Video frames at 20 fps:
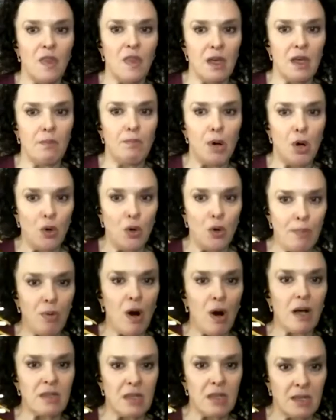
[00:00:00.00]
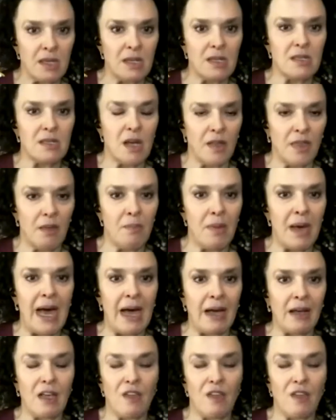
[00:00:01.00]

bony processes on the back,